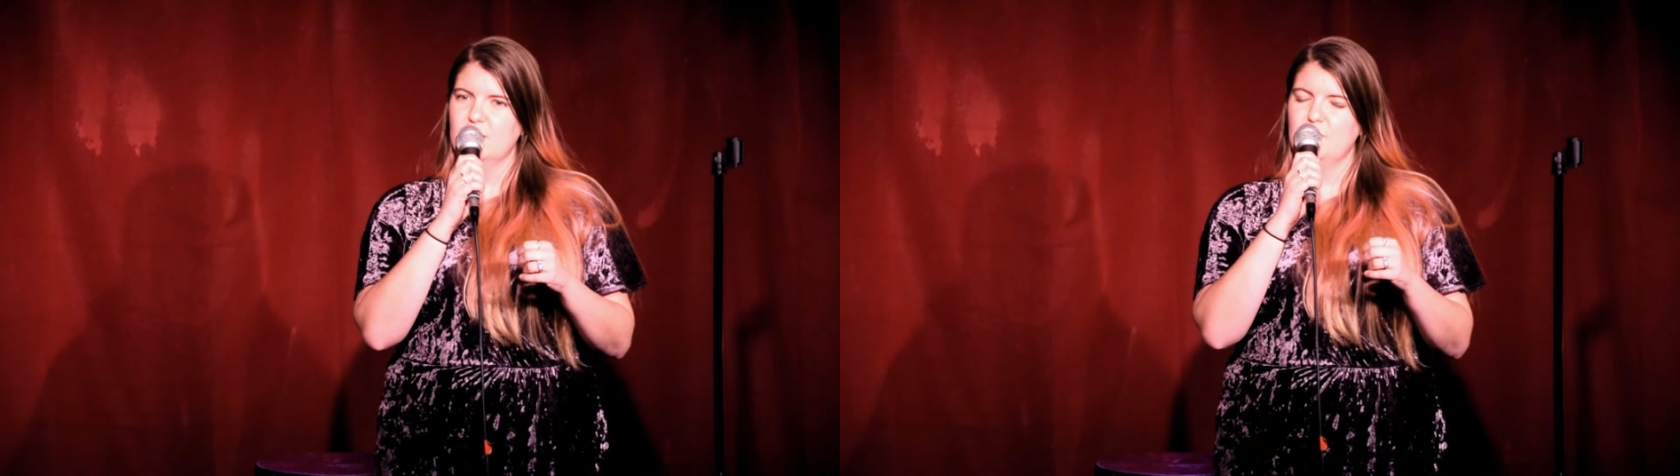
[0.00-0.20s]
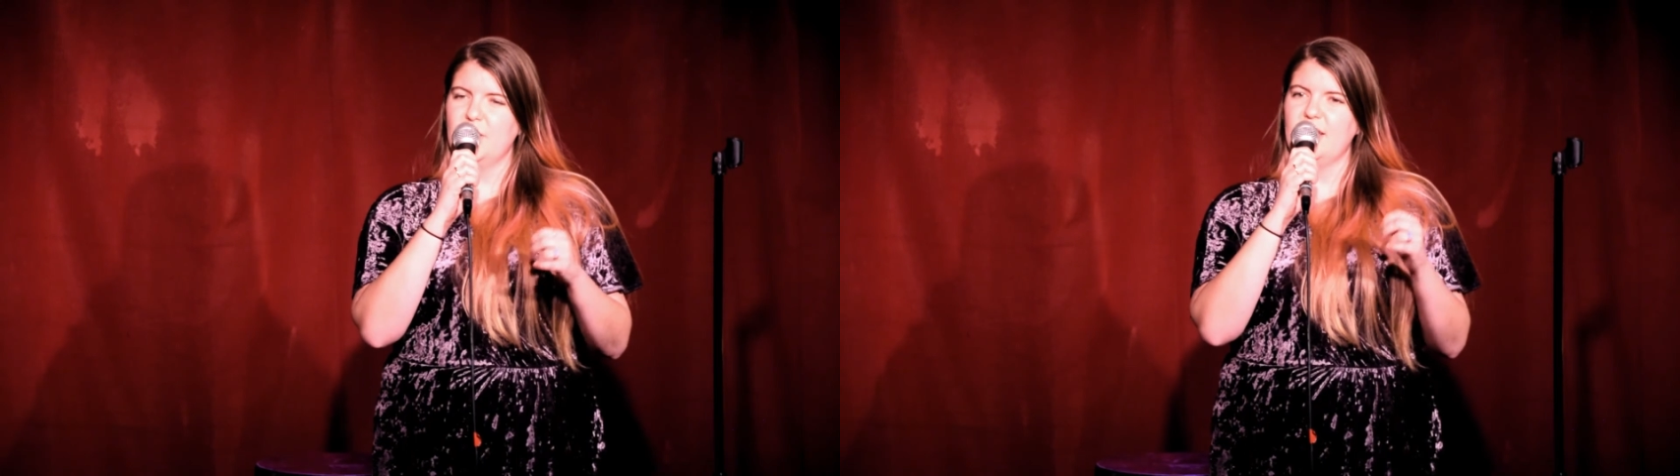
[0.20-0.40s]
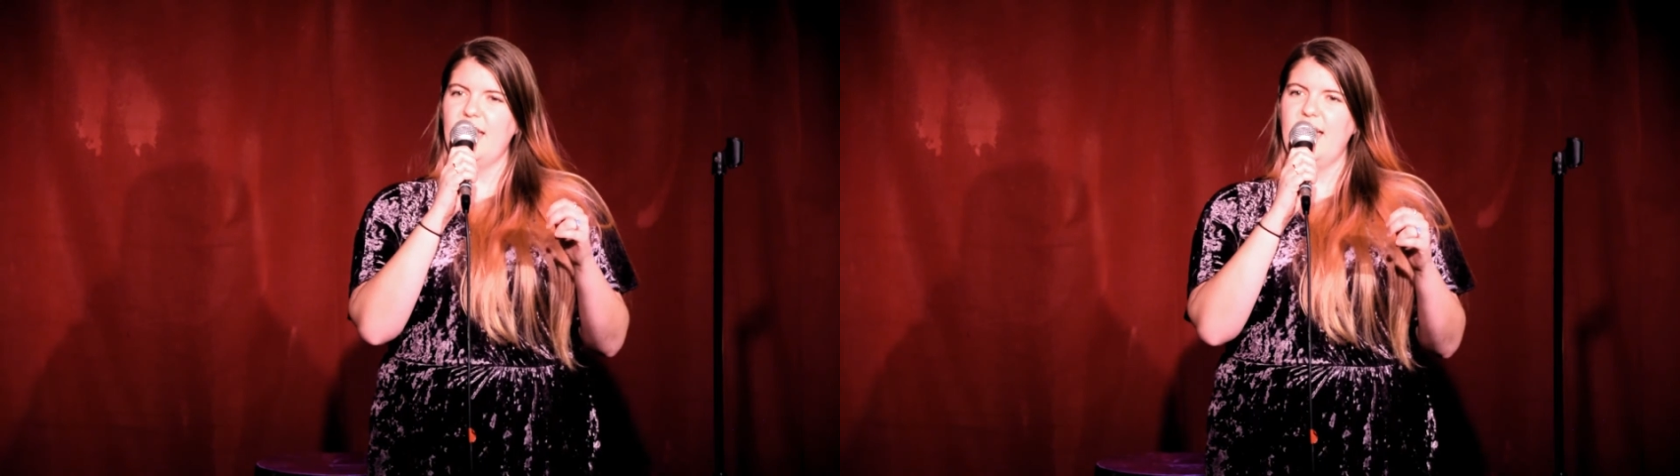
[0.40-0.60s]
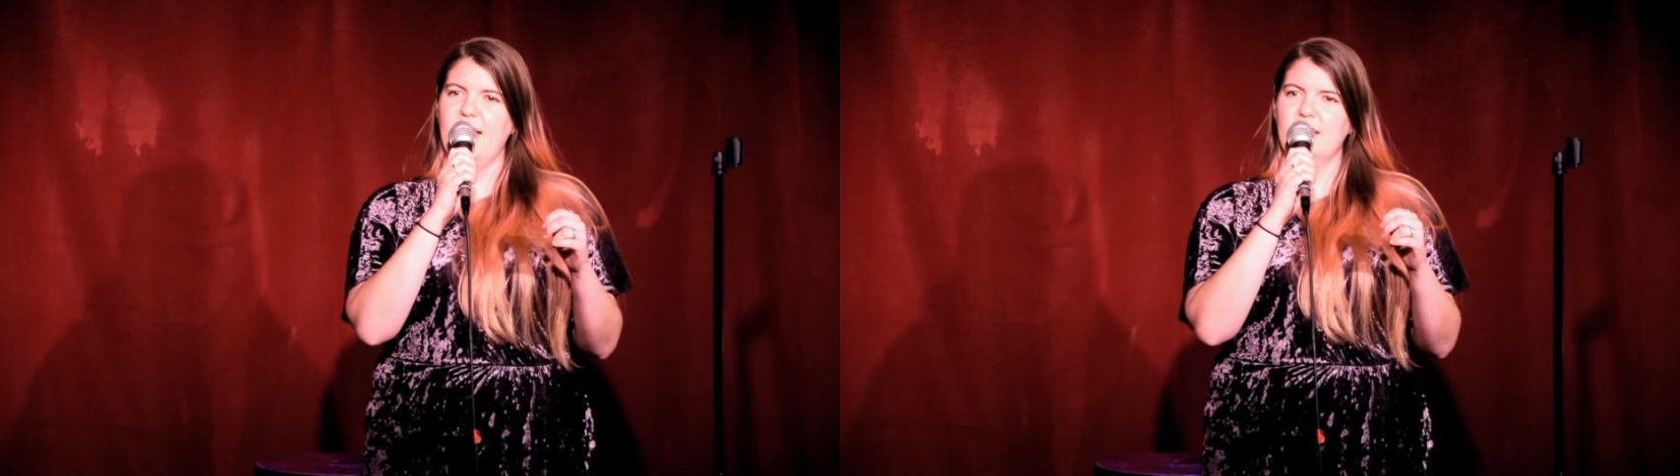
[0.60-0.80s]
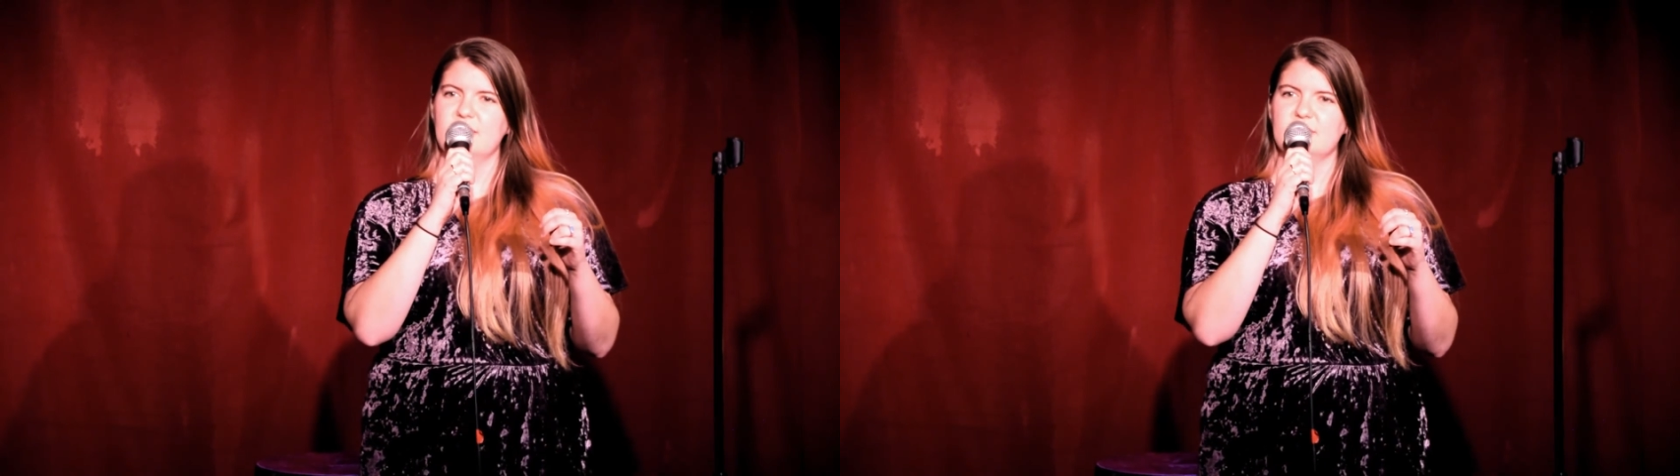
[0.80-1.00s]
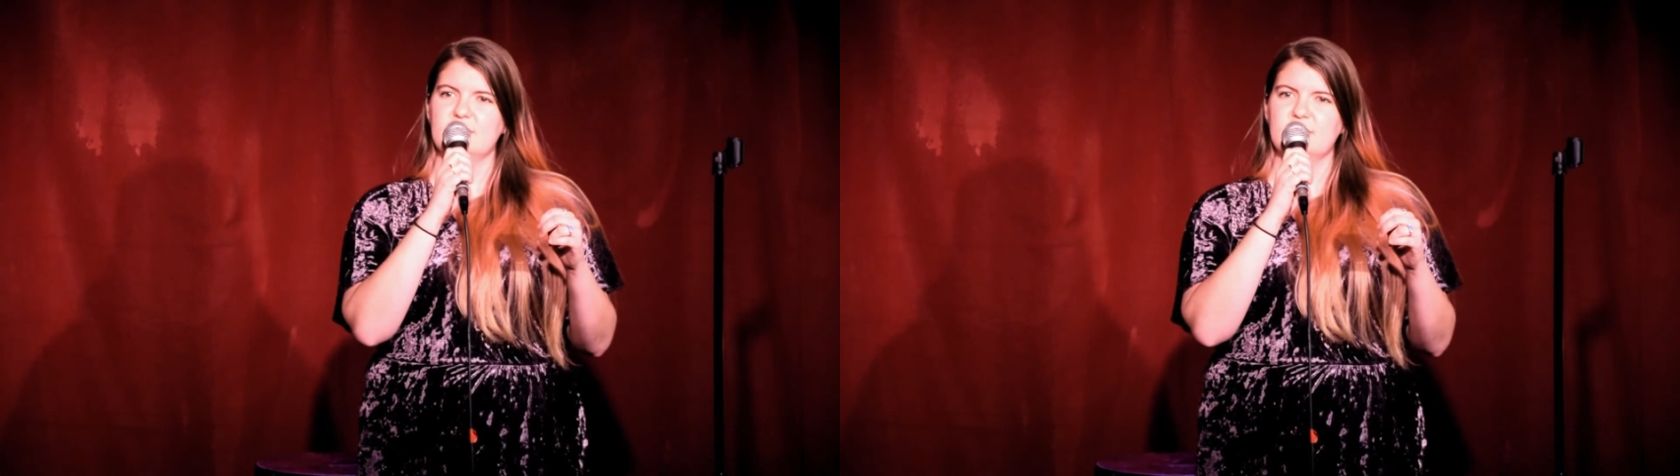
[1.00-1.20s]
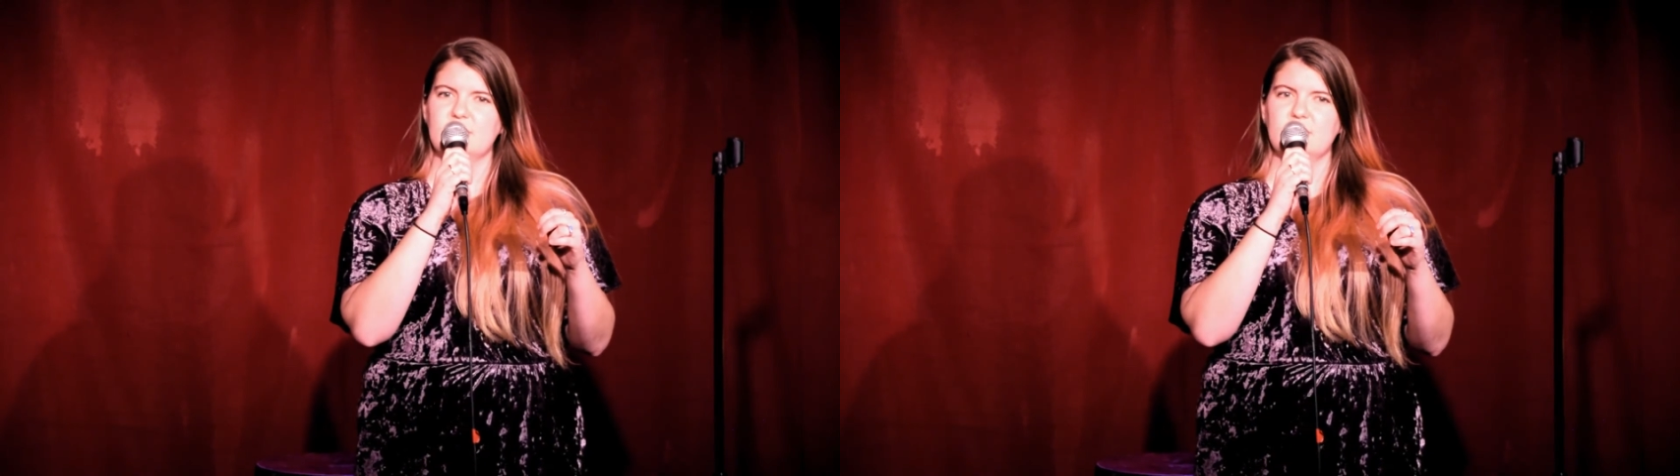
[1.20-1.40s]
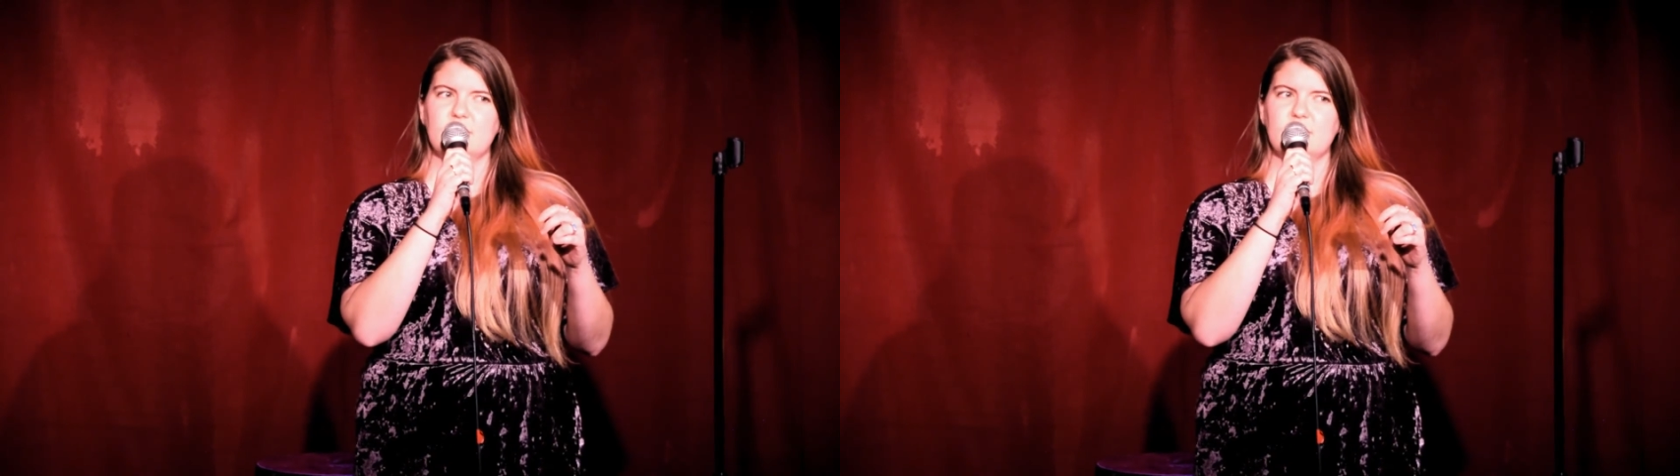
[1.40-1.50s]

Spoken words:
but as